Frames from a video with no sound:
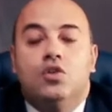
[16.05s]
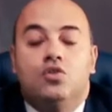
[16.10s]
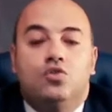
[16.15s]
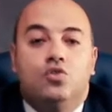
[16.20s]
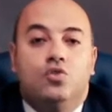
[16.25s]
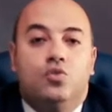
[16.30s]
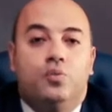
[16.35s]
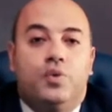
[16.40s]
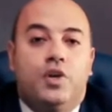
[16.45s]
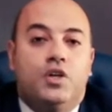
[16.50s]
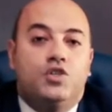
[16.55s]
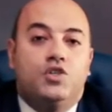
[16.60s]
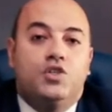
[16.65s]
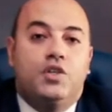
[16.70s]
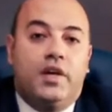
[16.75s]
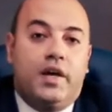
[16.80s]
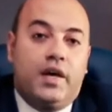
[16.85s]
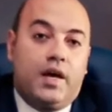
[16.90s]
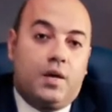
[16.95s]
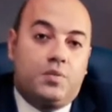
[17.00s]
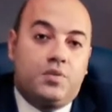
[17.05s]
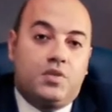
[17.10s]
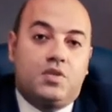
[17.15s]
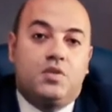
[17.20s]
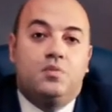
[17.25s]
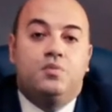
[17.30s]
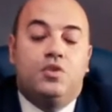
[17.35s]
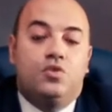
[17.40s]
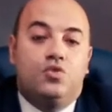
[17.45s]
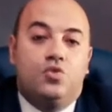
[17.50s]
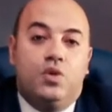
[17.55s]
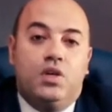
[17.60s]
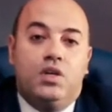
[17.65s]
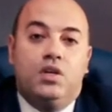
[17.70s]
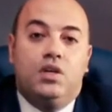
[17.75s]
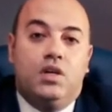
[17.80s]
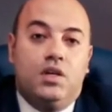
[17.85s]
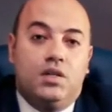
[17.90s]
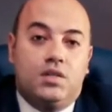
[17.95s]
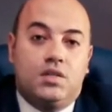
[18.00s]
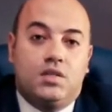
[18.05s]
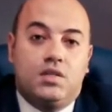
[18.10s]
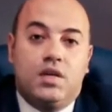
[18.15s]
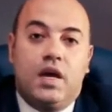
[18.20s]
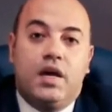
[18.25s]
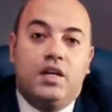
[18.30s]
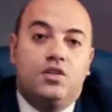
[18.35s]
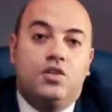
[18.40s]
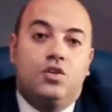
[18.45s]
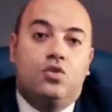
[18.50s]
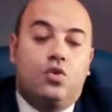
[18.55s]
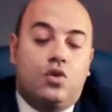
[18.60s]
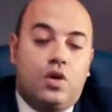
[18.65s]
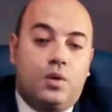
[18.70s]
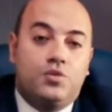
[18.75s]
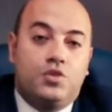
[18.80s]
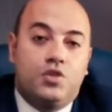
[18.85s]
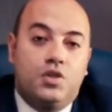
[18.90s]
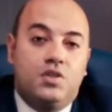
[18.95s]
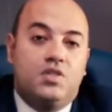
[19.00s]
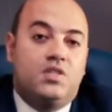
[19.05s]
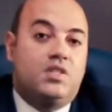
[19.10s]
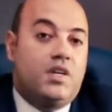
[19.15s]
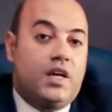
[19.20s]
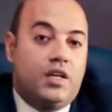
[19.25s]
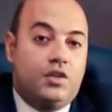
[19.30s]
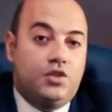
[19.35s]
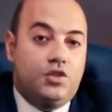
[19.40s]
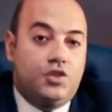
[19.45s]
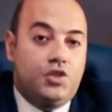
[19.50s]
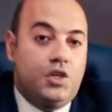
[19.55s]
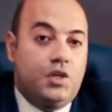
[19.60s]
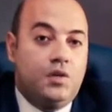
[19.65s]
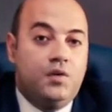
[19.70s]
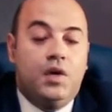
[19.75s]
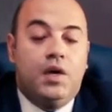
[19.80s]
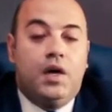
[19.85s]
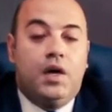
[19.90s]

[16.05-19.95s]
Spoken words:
to bridge the gaps between its anti-corruption strategy